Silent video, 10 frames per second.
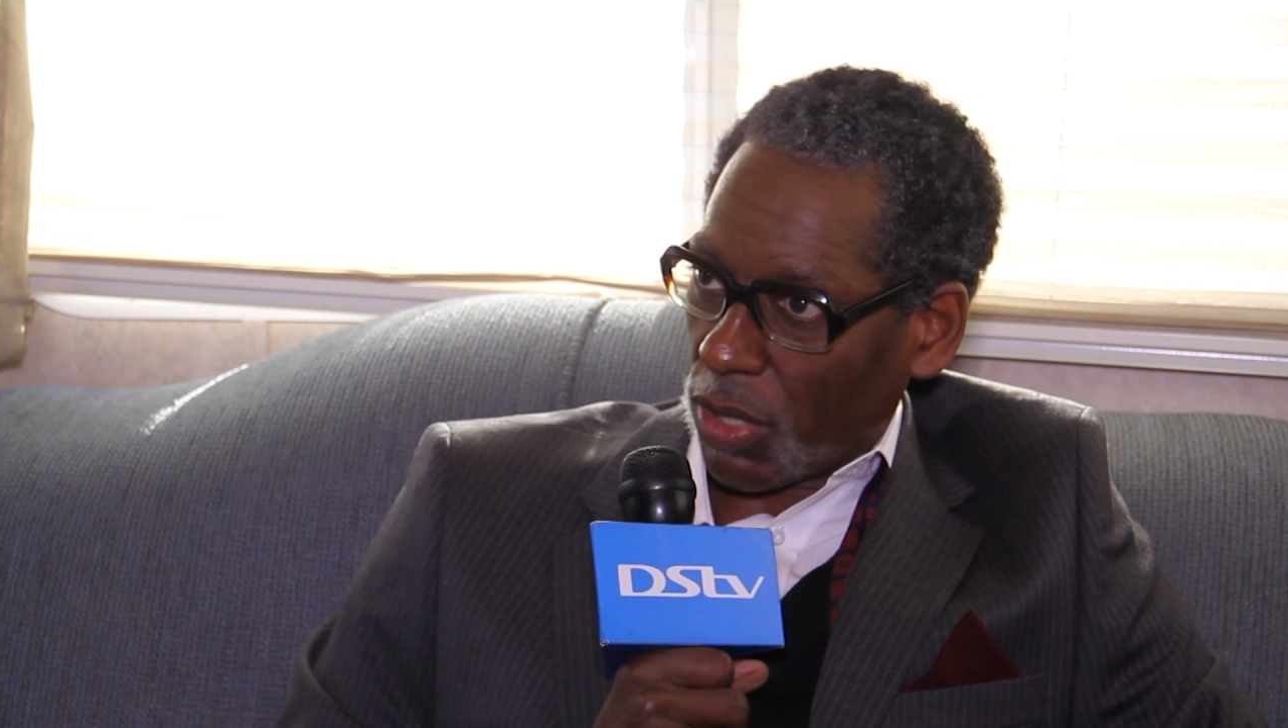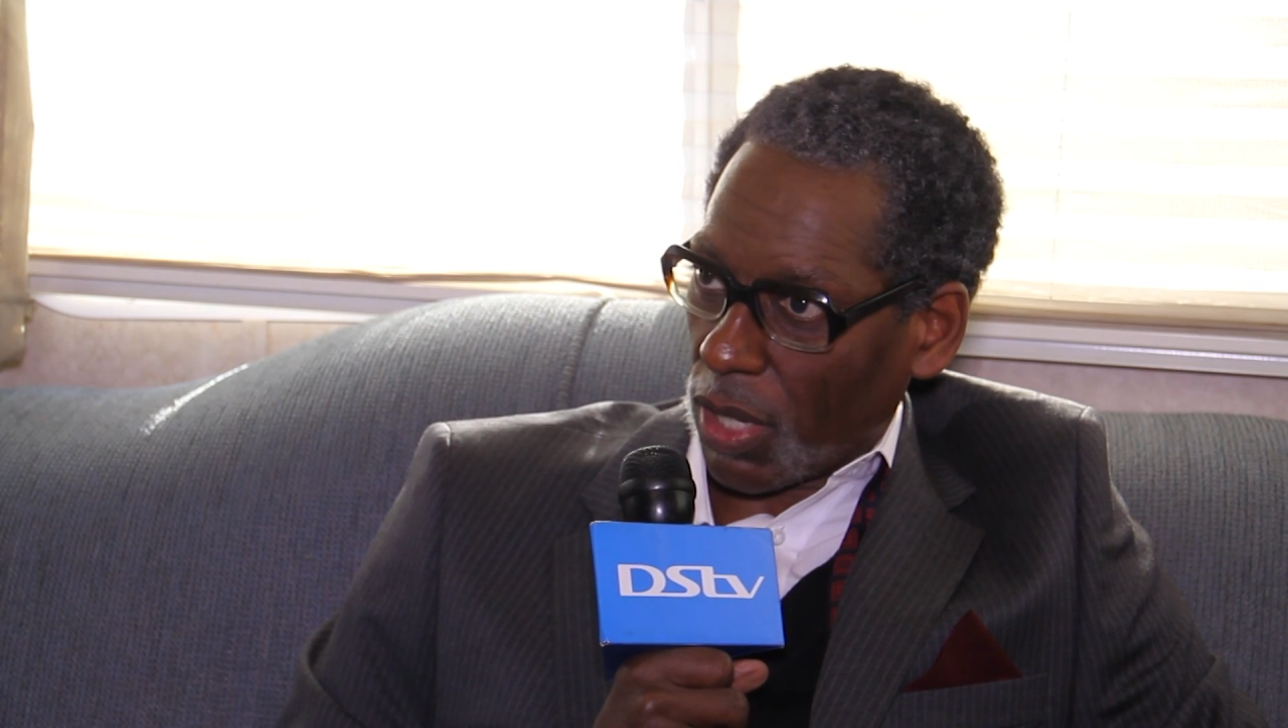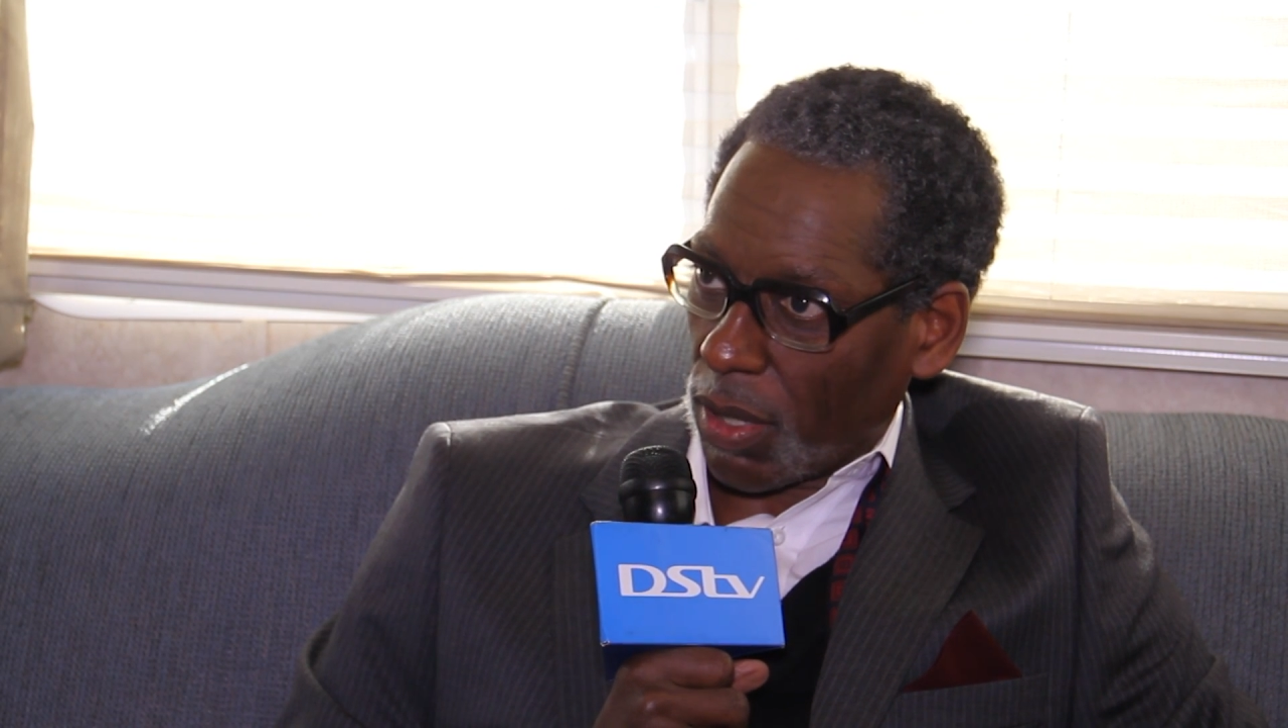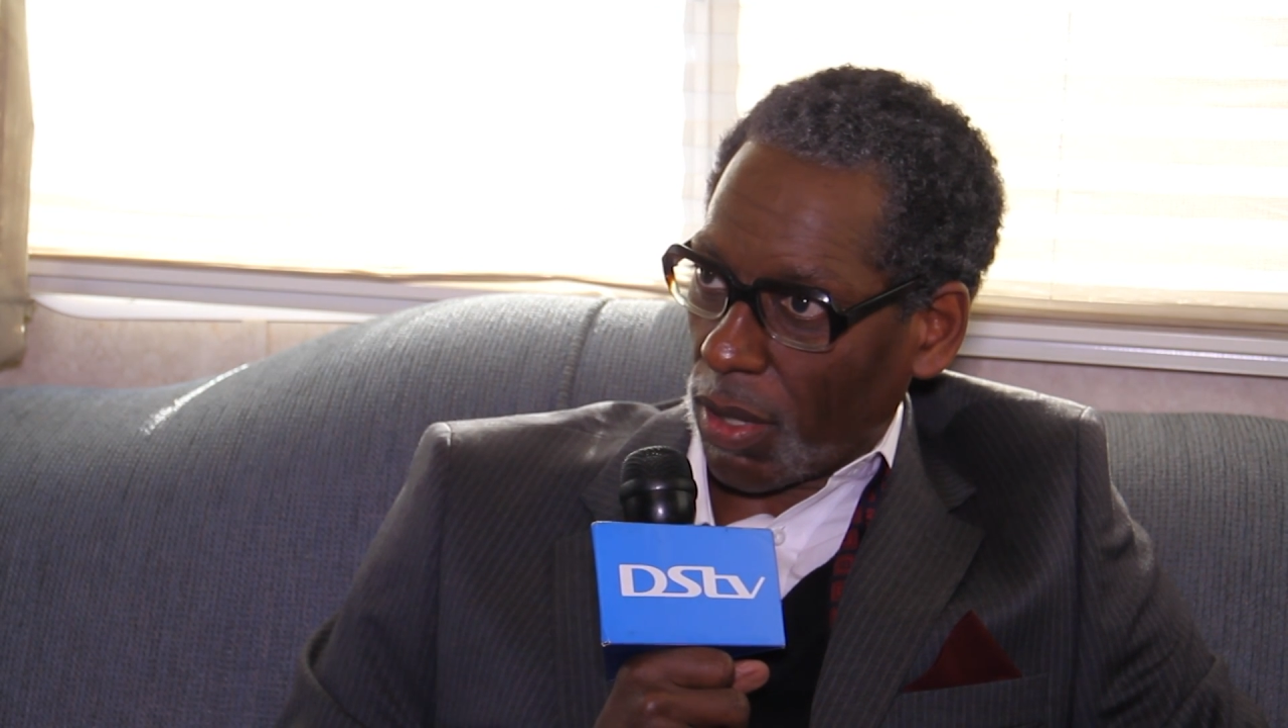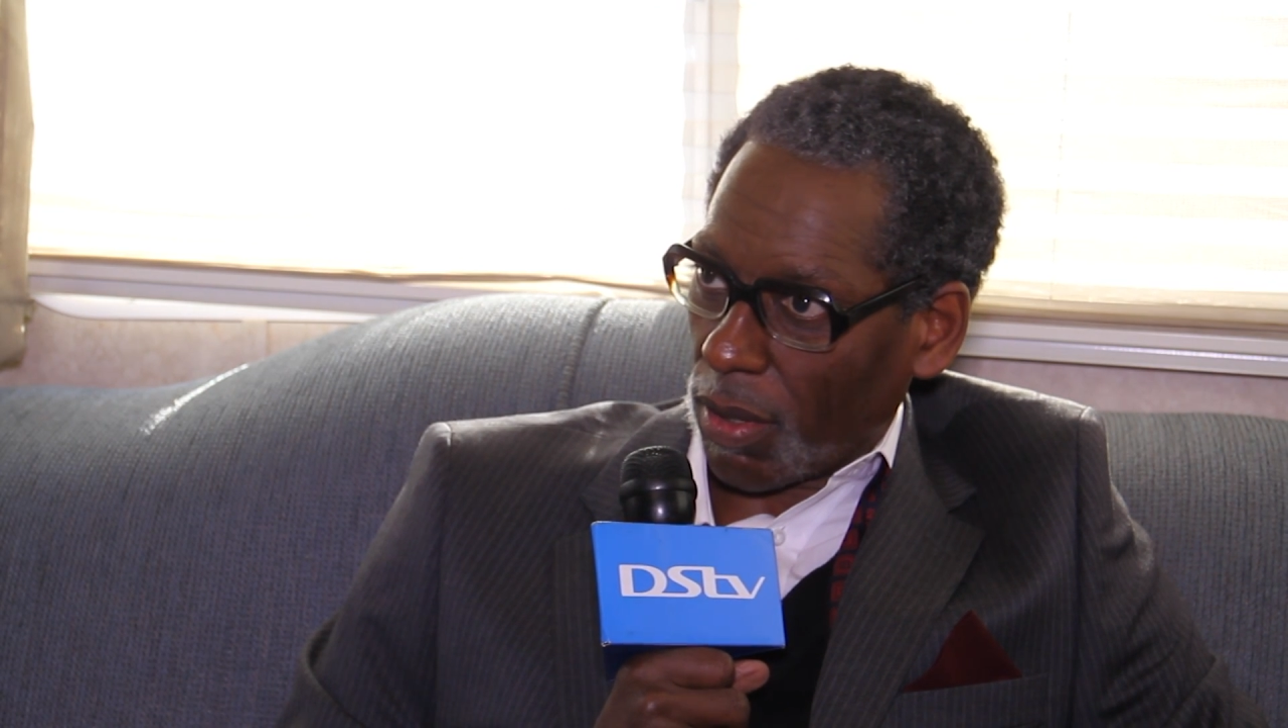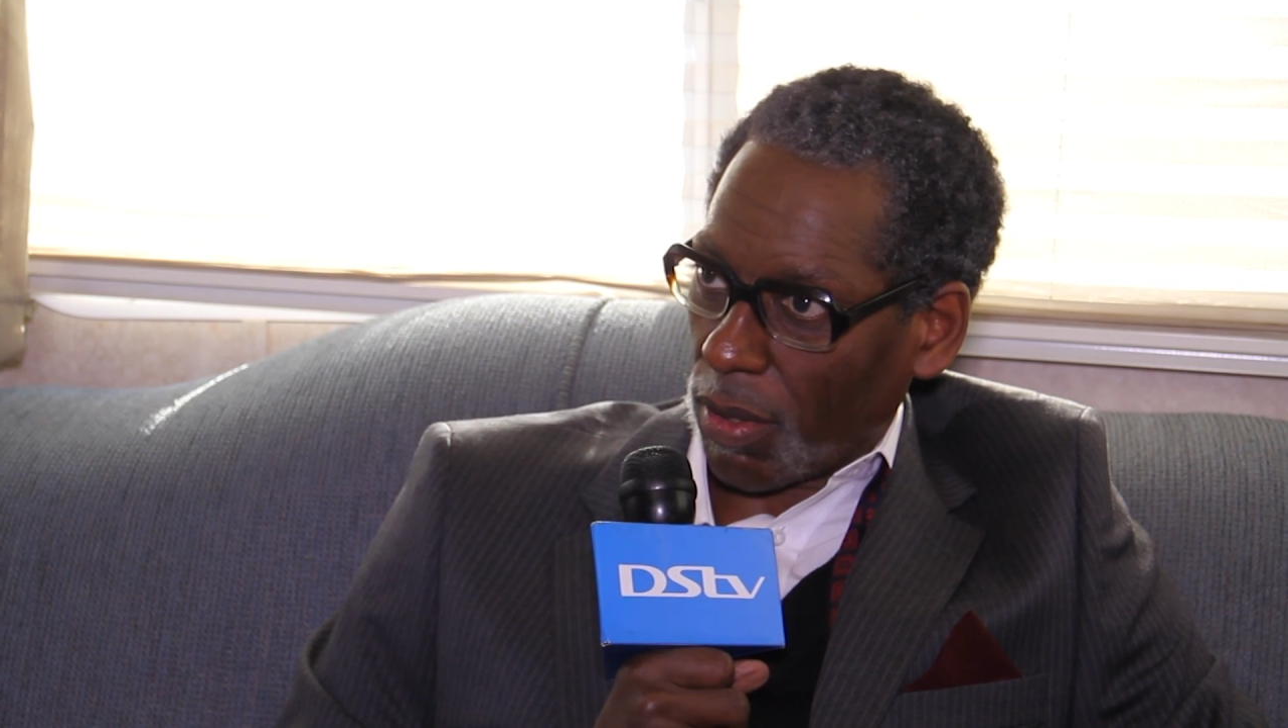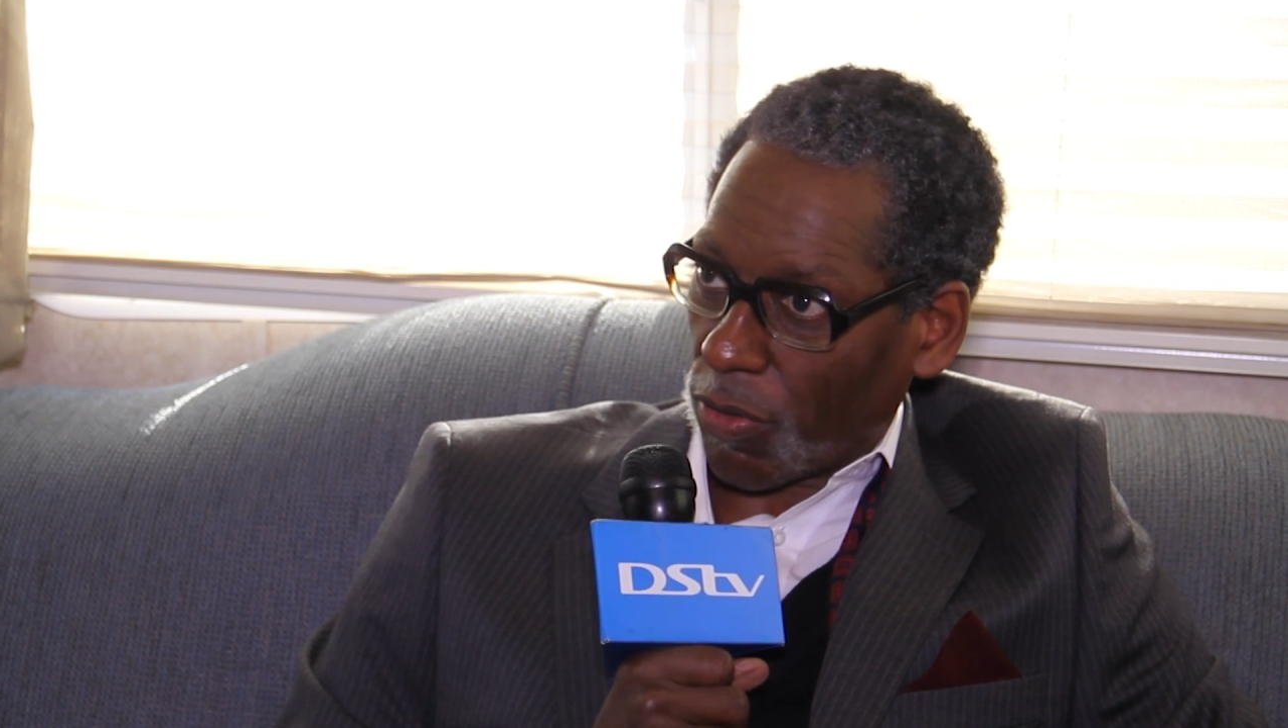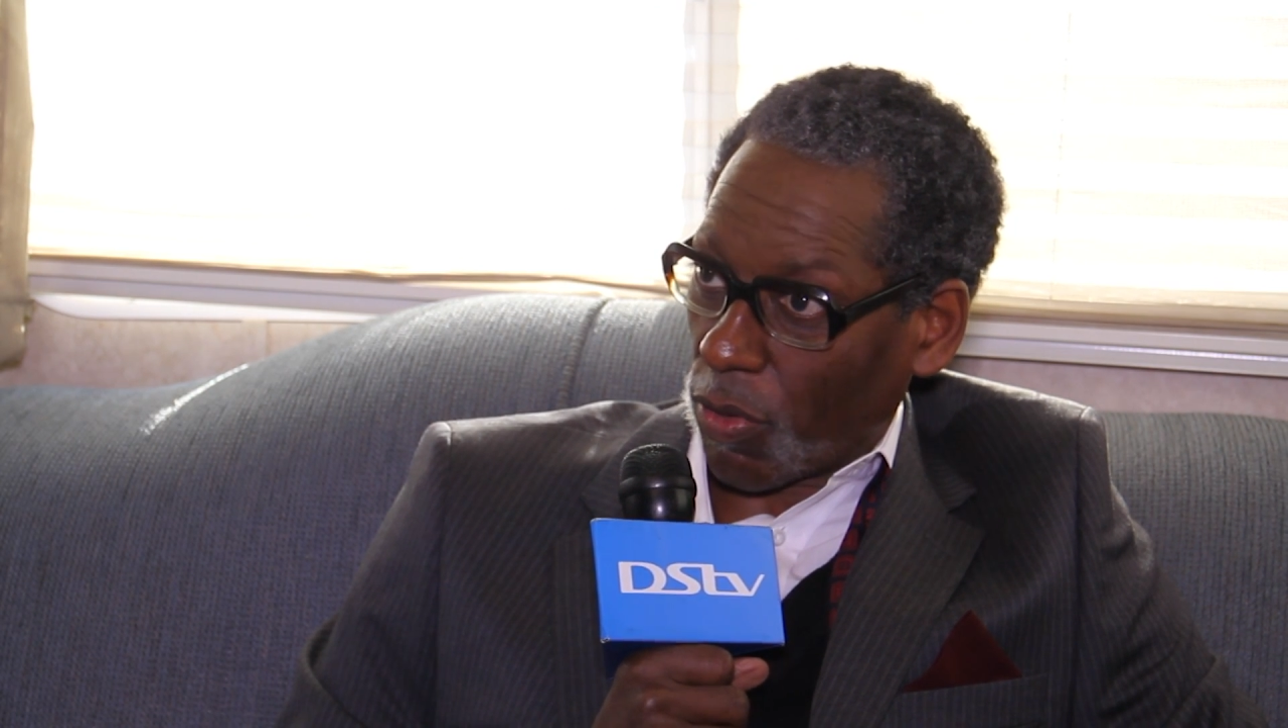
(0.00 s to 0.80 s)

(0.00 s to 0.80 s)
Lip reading: and the